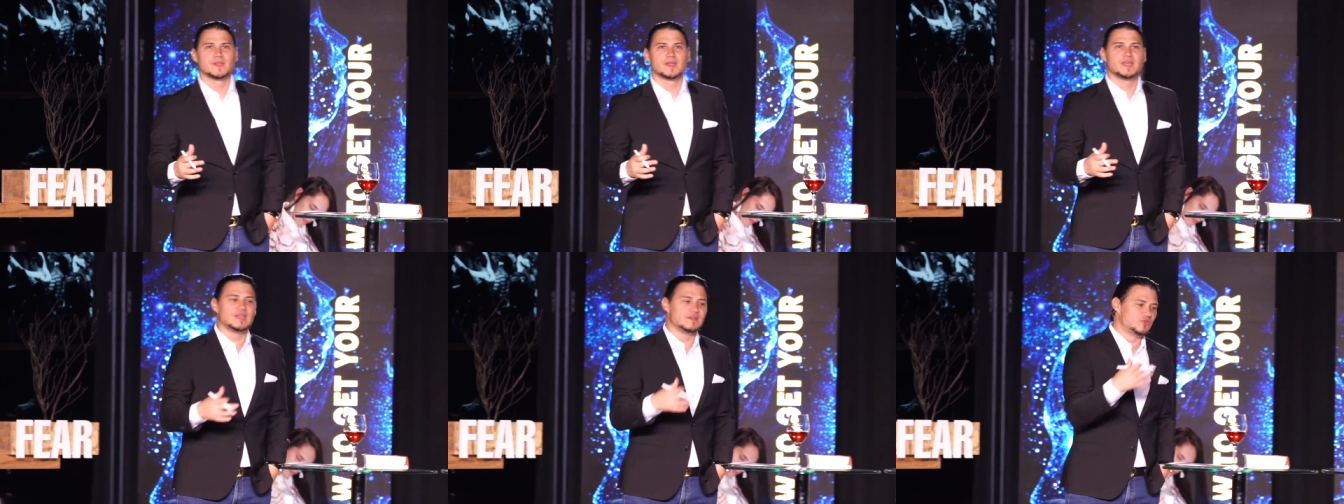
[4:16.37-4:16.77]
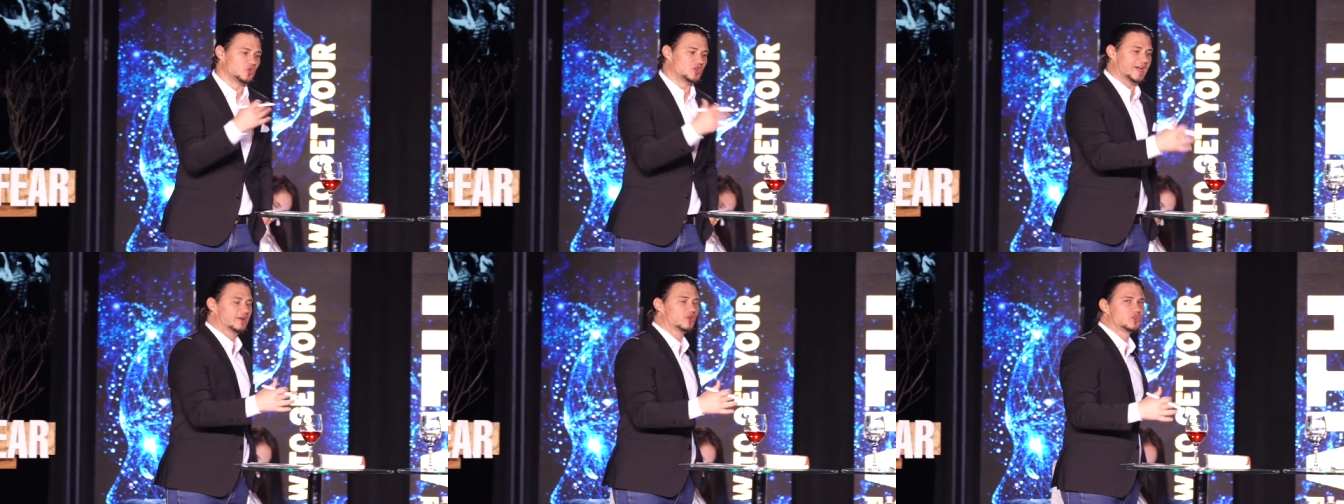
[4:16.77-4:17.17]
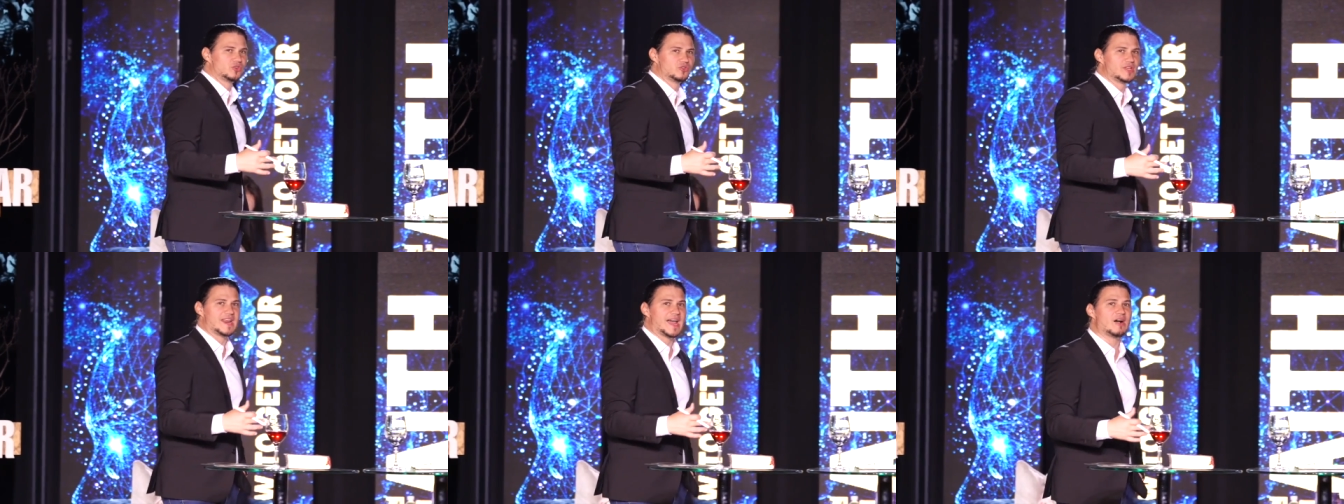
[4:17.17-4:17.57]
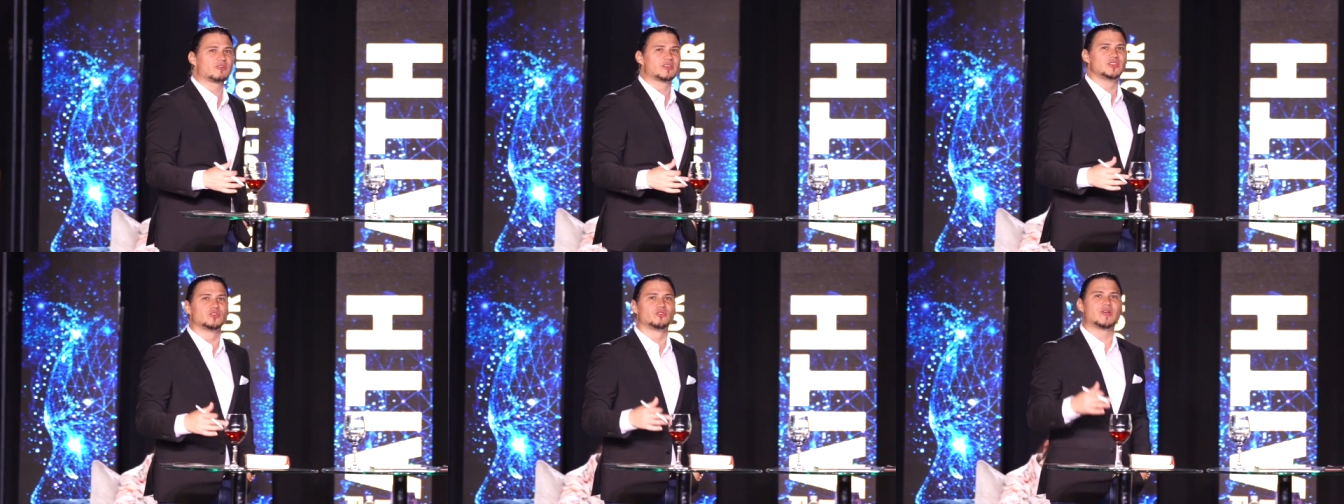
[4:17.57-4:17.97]
if you cannot do that? How
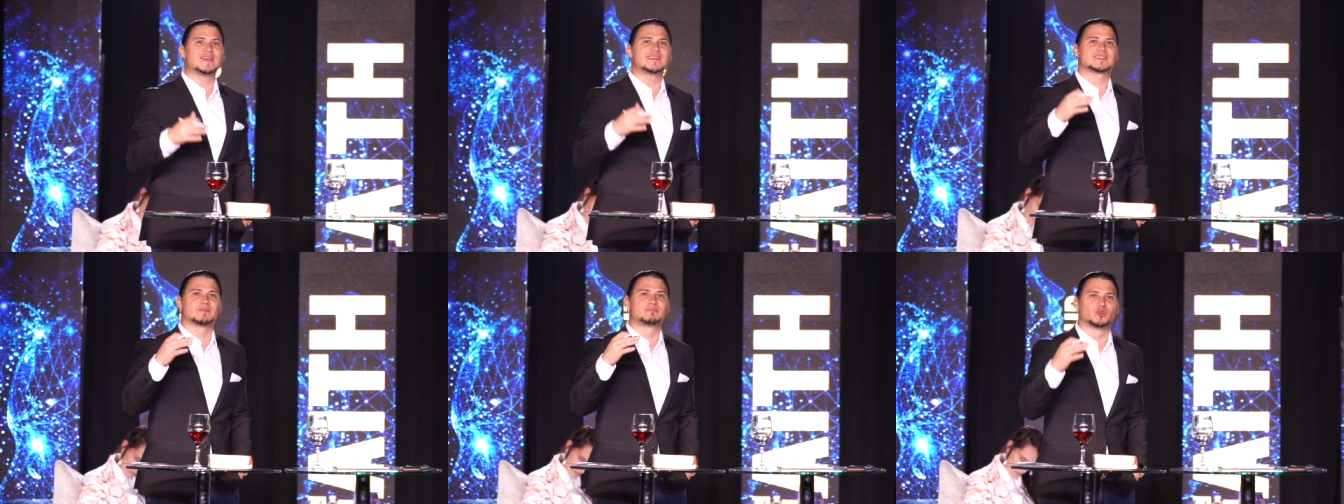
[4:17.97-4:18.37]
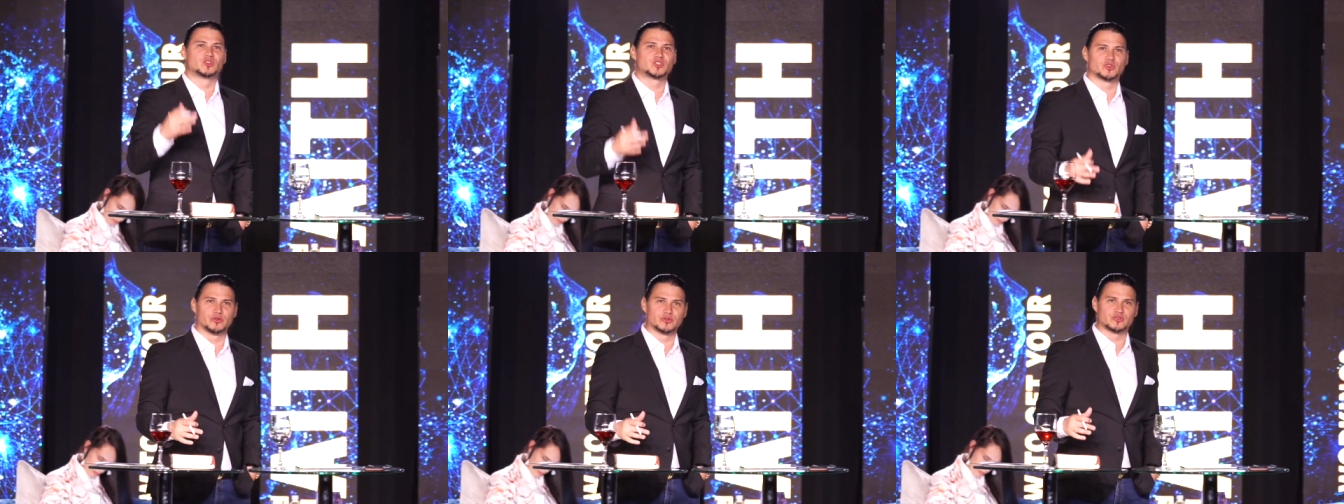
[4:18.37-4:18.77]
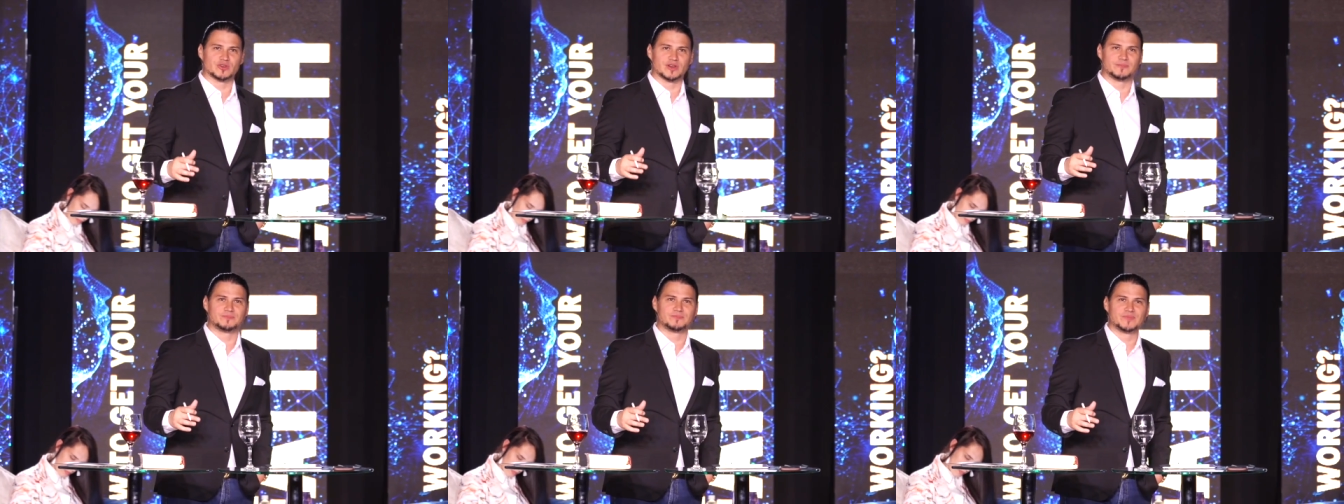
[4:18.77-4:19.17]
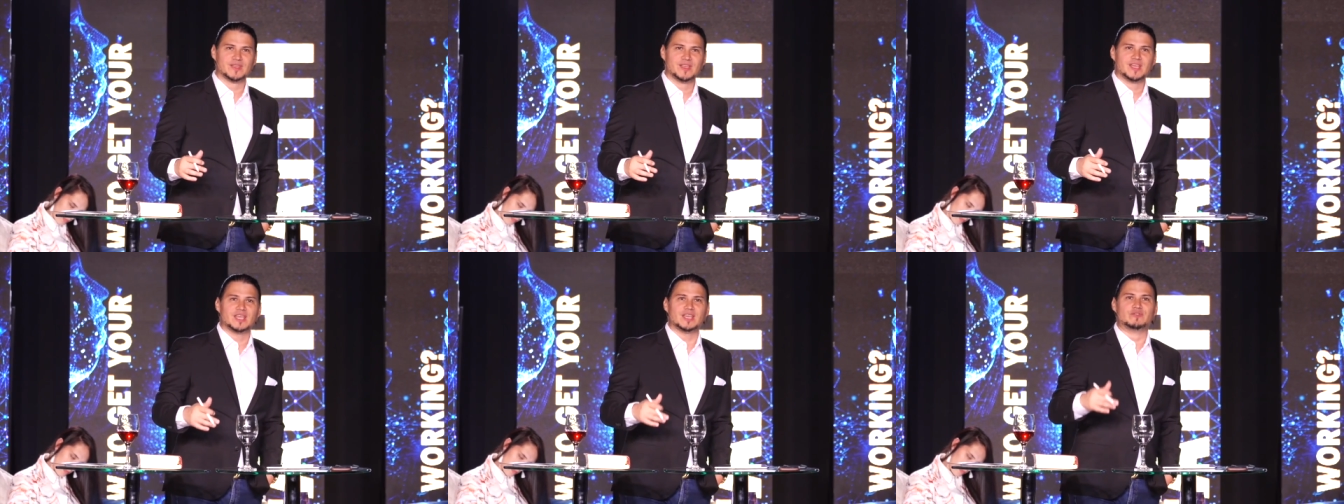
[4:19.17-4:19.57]
can you raise up your children
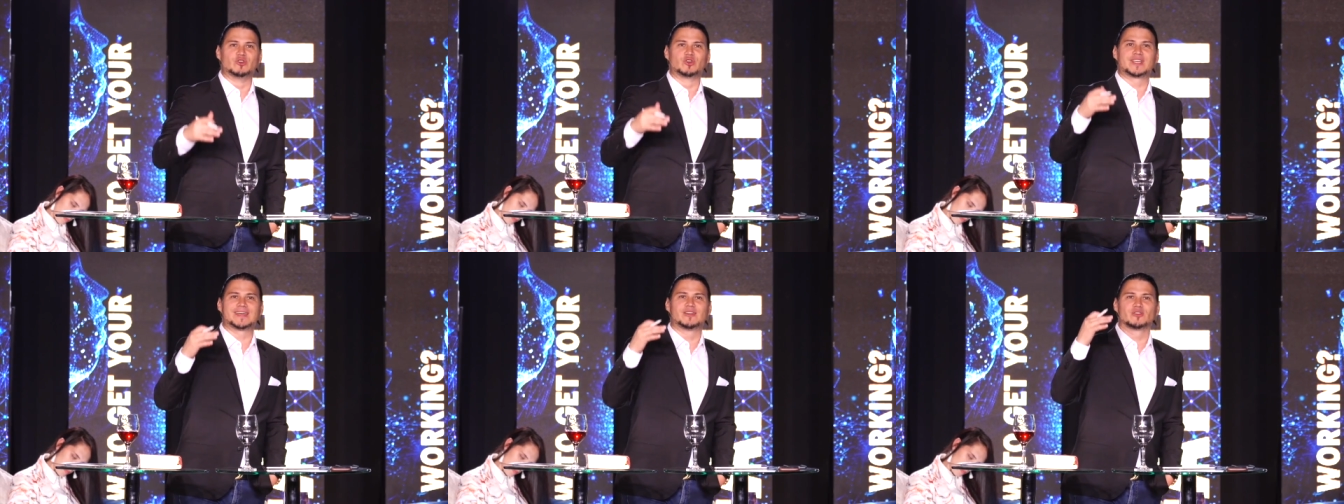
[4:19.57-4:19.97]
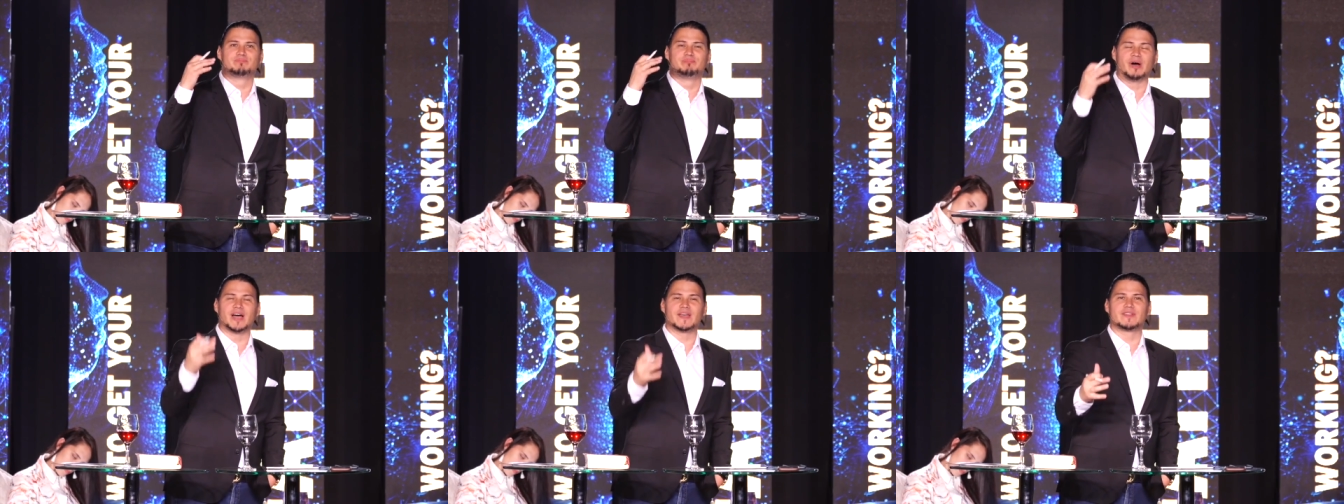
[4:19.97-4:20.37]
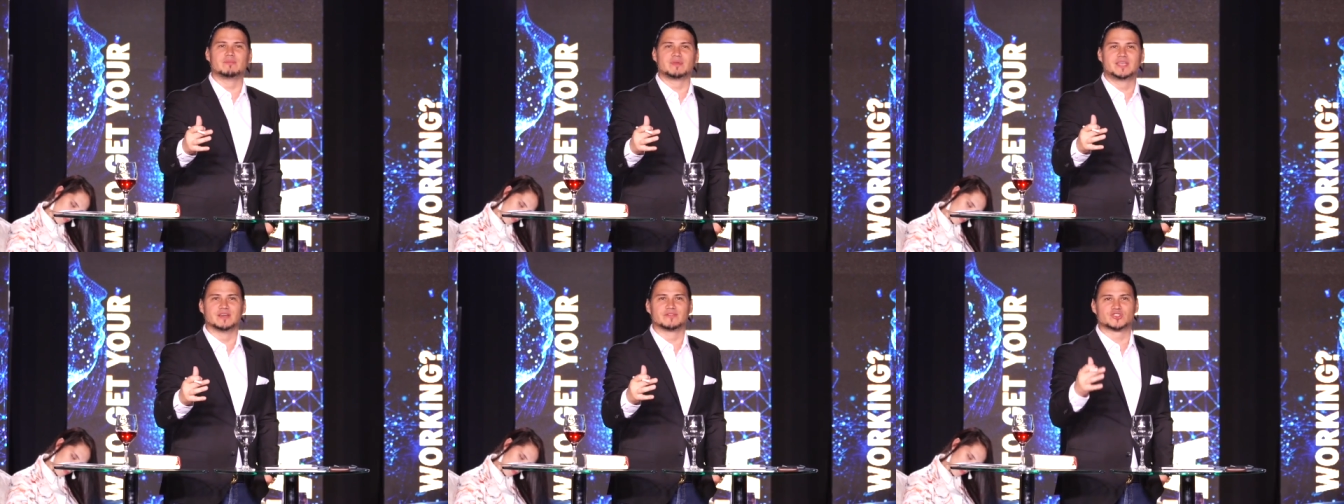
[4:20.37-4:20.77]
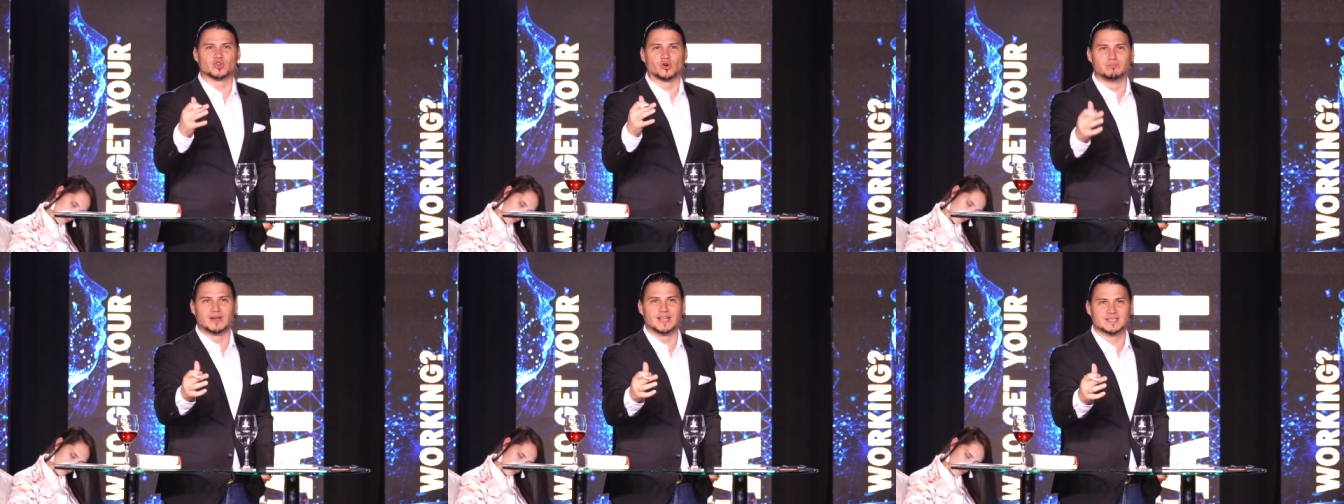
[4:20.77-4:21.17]
if you cannot buy them gifts
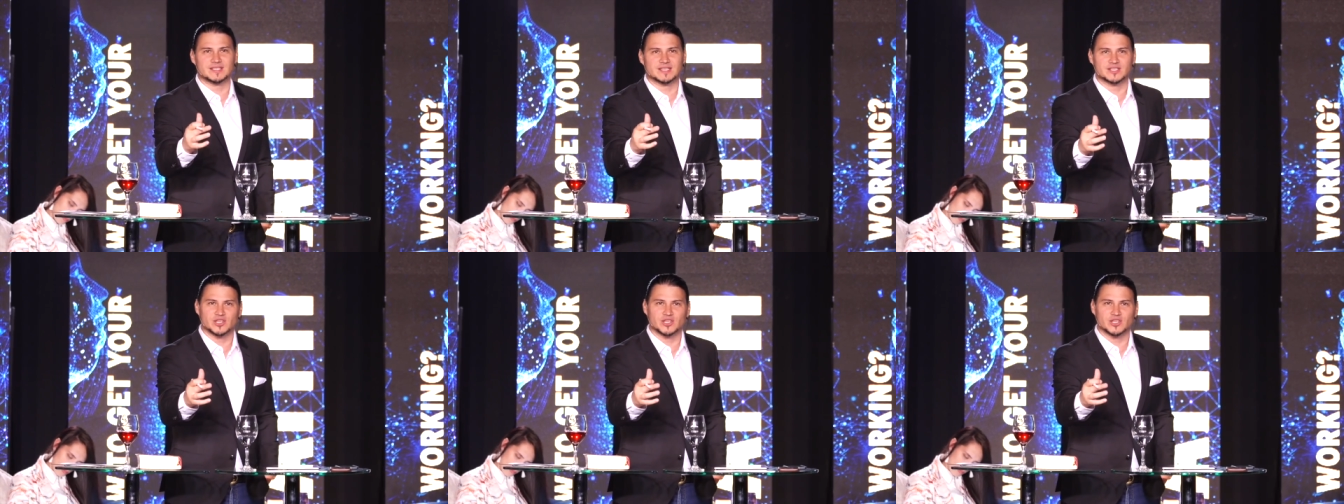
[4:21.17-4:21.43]
or blessings?